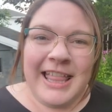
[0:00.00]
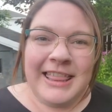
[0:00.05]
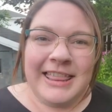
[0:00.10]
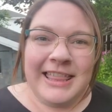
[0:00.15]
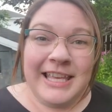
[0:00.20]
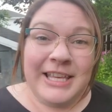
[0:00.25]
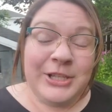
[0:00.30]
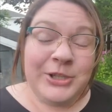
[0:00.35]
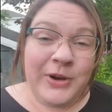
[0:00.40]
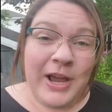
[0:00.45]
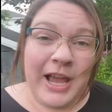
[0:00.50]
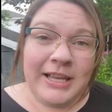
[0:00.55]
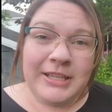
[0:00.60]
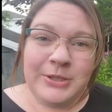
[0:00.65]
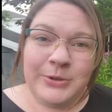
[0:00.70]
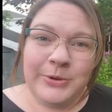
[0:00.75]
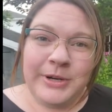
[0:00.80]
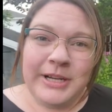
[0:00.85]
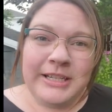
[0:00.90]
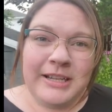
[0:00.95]
These drag
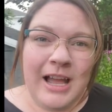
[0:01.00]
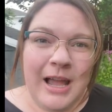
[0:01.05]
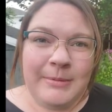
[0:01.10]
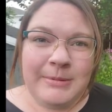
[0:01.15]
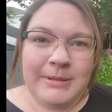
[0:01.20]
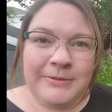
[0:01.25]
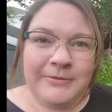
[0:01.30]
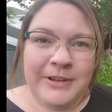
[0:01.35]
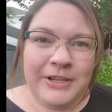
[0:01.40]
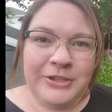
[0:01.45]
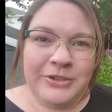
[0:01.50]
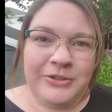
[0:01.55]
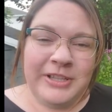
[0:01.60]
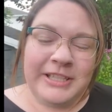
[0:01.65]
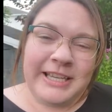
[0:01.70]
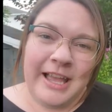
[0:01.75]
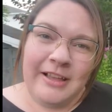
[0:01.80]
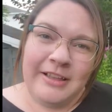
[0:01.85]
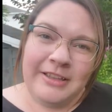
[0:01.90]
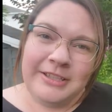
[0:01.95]
story times feature the
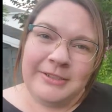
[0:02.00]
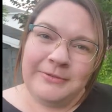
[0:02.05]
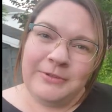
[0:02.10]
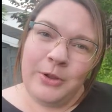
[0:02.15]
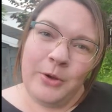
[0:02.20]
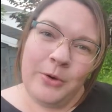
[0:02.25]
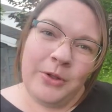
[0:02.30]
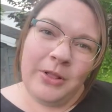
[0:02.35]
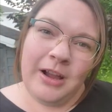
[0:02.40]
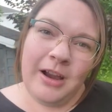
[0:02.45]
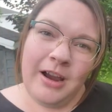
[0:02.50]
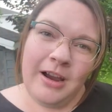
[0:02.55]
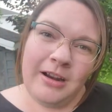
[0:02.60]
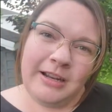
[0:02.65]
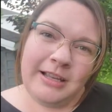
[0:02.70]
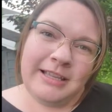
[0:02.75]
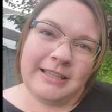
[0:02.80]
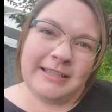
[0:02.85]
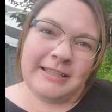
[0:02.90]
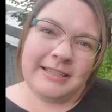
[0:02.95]
talents of local
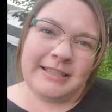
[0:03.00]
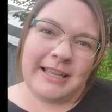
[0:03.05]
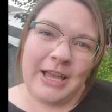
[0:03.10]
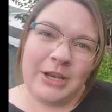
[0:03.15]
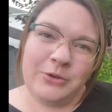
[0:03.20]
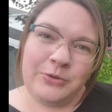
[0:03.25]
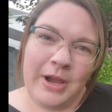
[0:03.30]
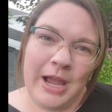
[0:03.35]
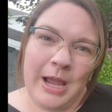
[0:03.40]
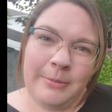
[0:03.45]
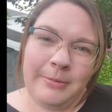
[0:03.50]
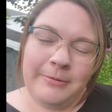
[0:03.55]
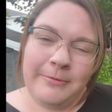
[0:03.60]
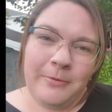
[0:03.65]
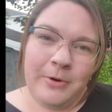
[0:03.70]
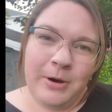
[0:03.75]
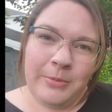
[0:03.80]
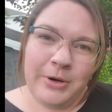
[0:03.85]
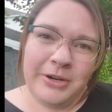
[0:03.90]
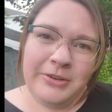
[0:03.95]
artists and drag
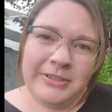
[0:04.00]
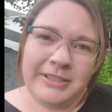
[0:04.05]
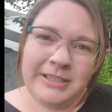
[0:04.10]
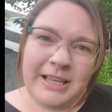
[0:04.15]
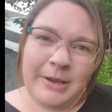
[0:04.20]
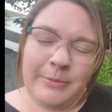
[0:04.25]
performers,